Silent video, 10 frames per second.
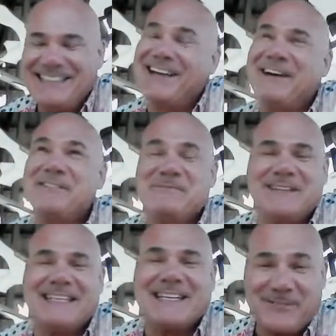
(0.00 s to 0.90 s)
No, that wouldn't
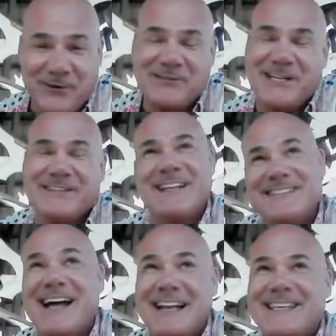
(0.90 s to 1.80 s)
be. That's Dorchester.
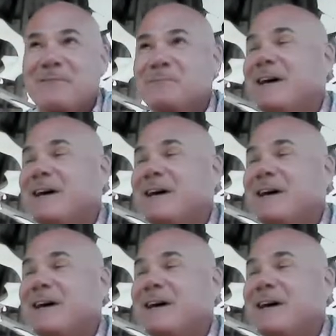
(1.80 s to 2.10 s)
That's not South.